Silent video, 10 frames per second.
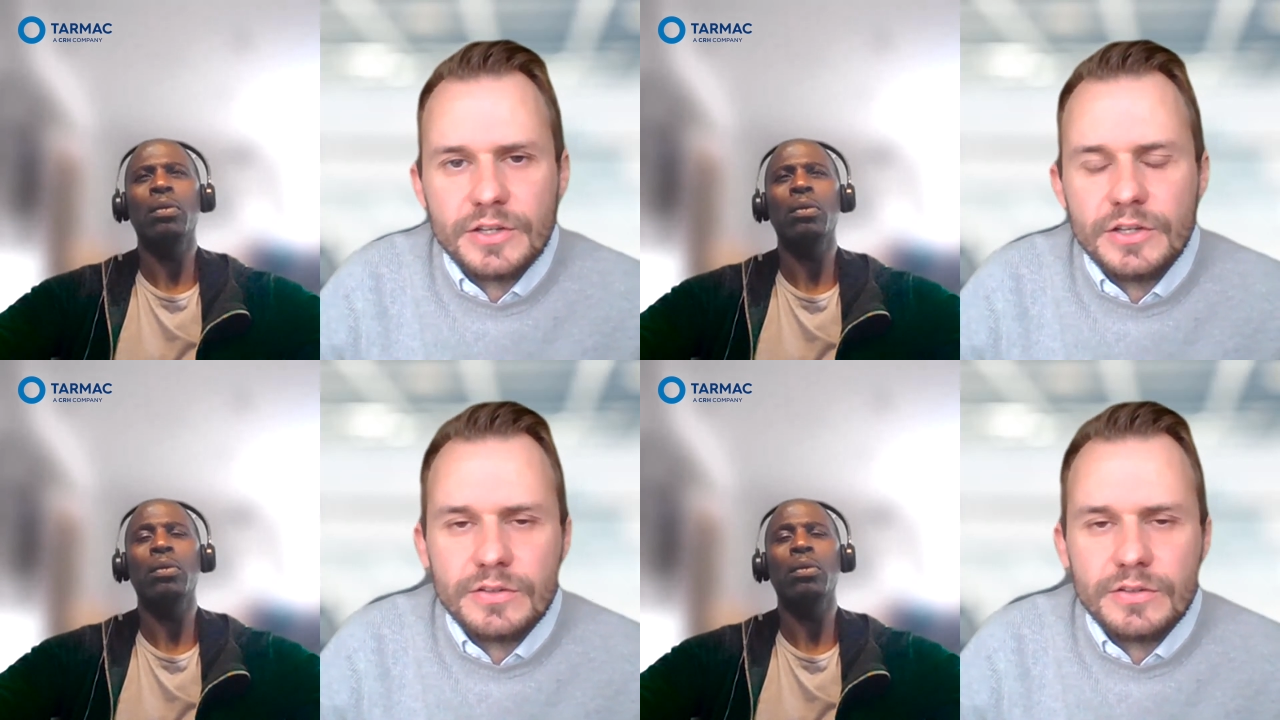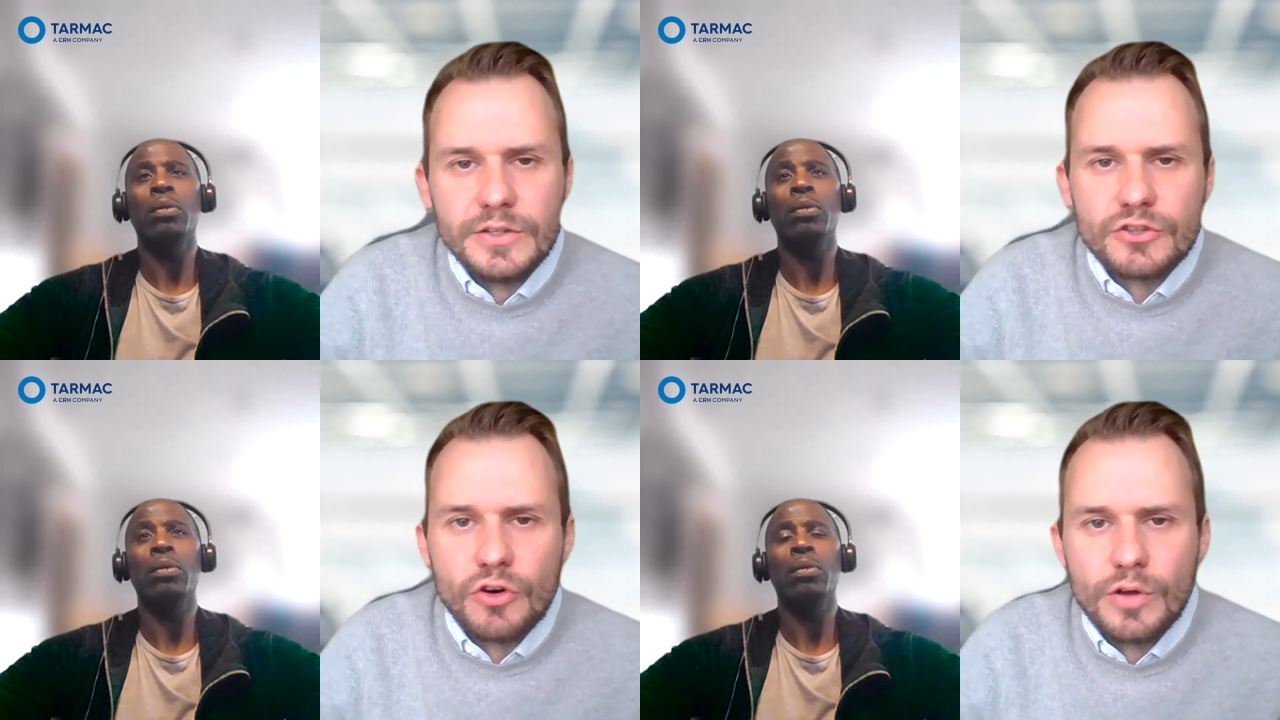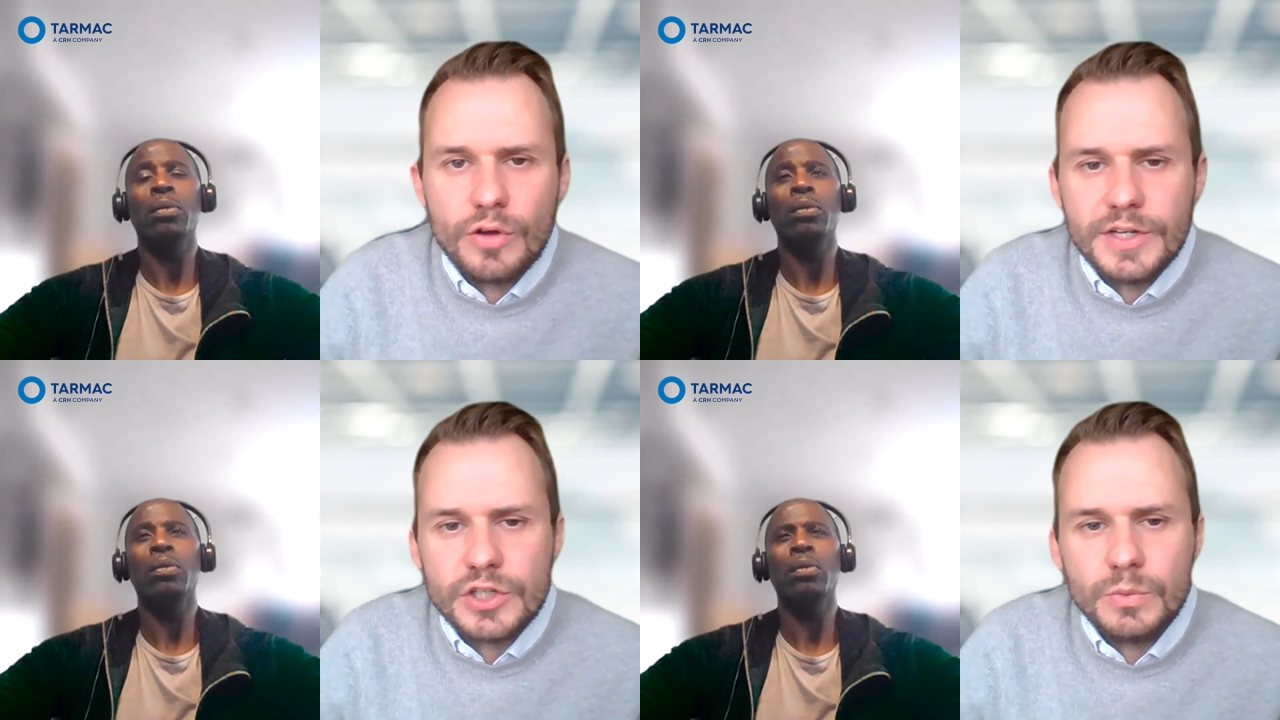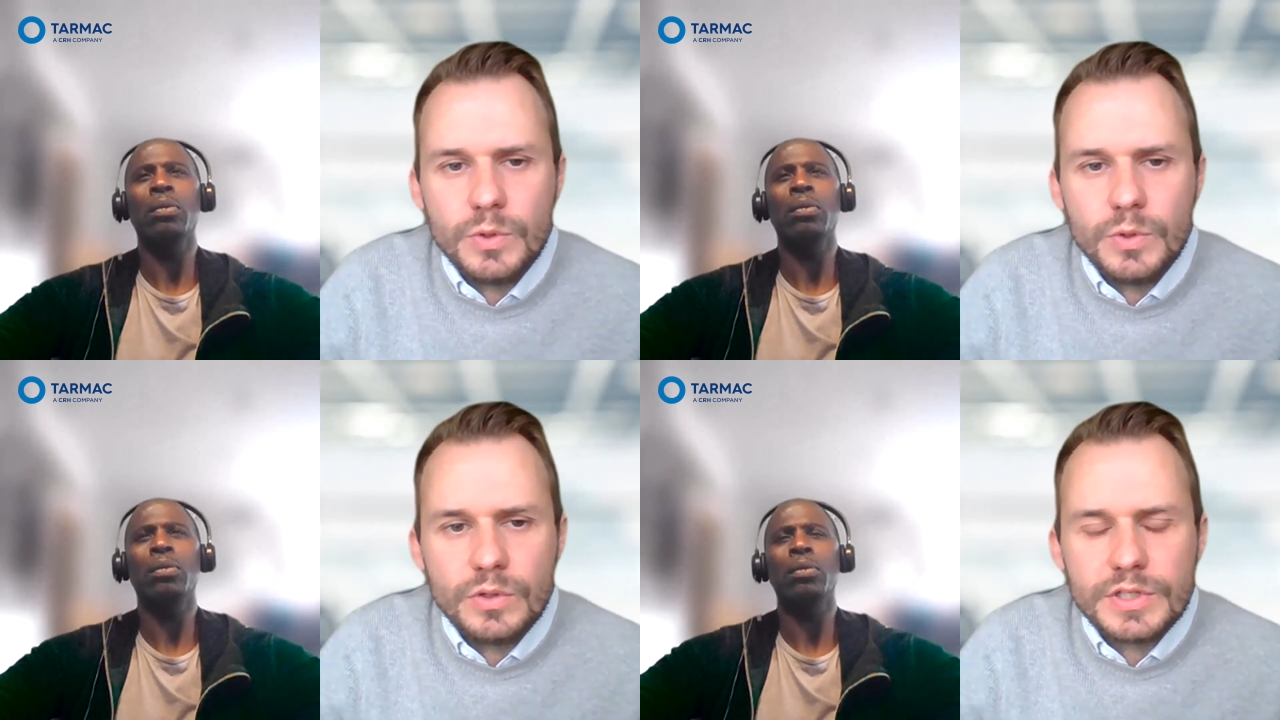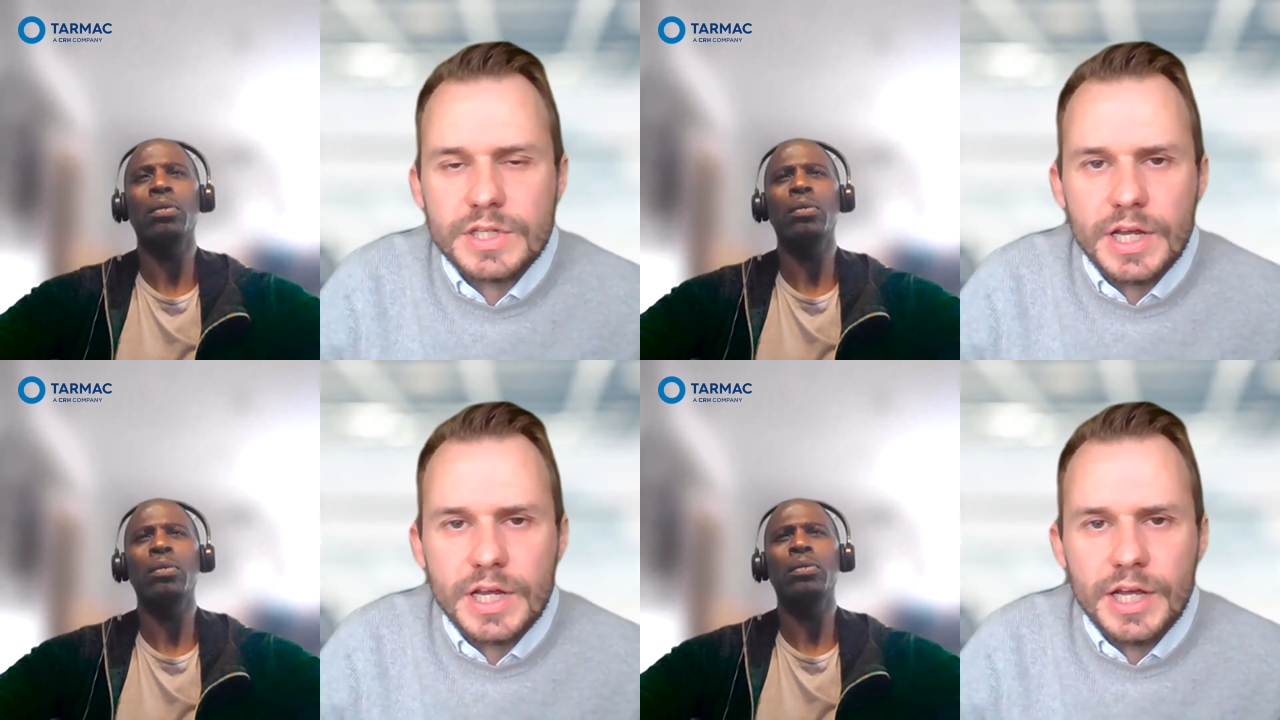Speaker 1: that you, are striving
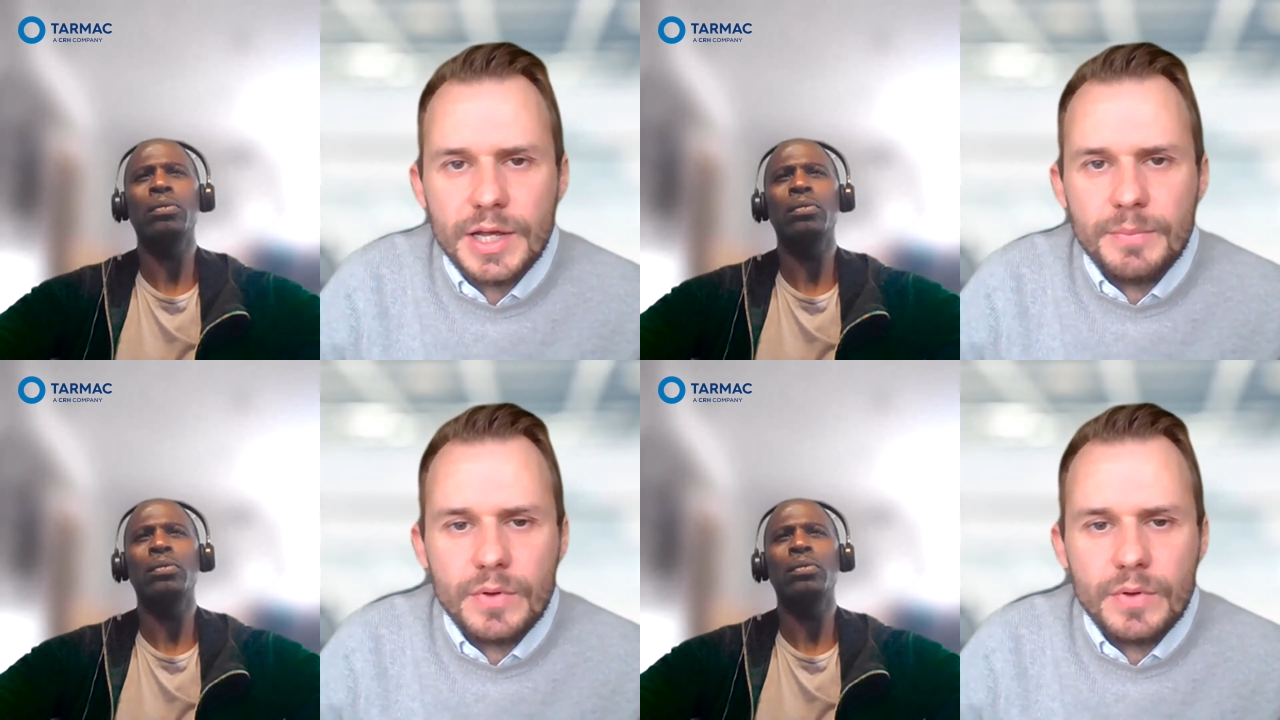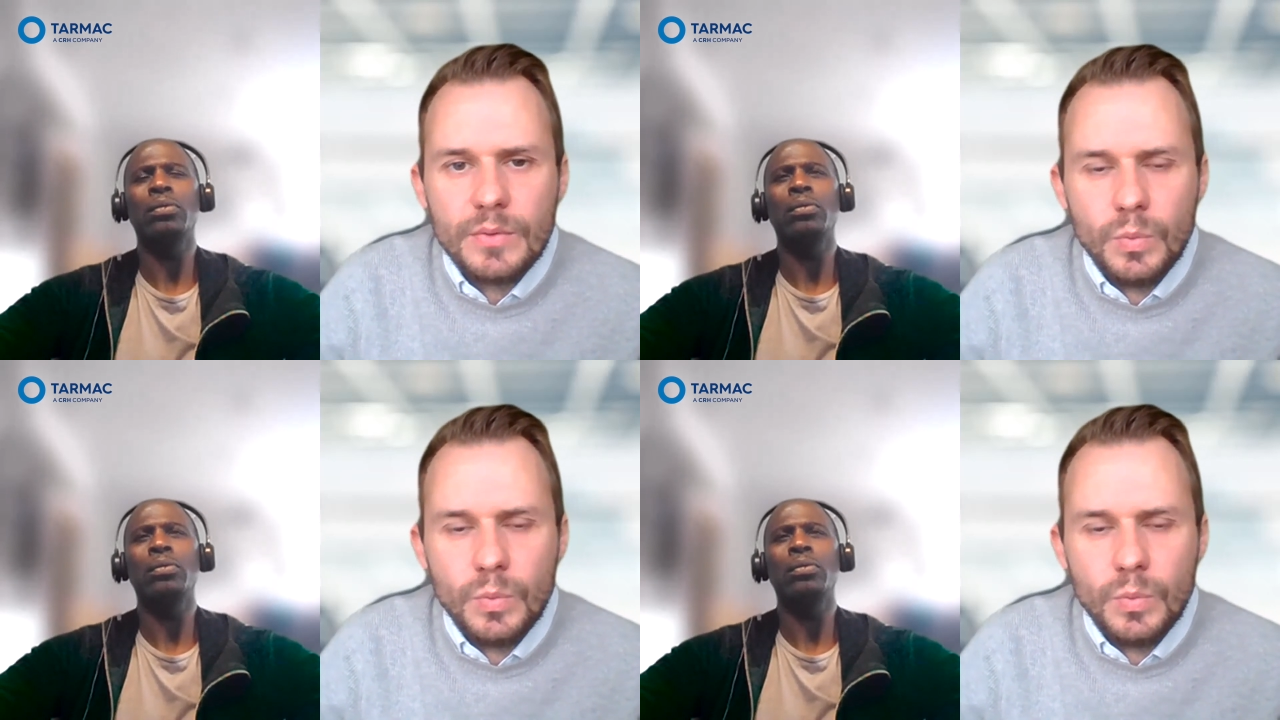towards. Um,